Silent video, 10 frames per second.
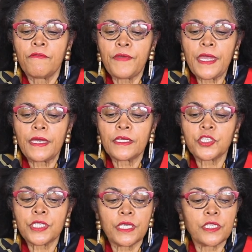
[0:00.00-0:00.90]
fair
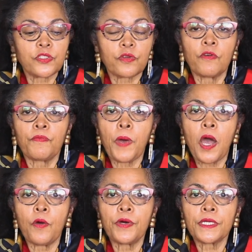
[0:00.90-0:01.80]
shares of
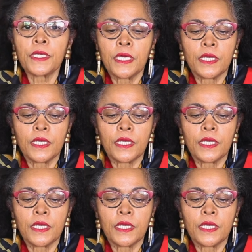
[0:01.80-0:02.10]
power,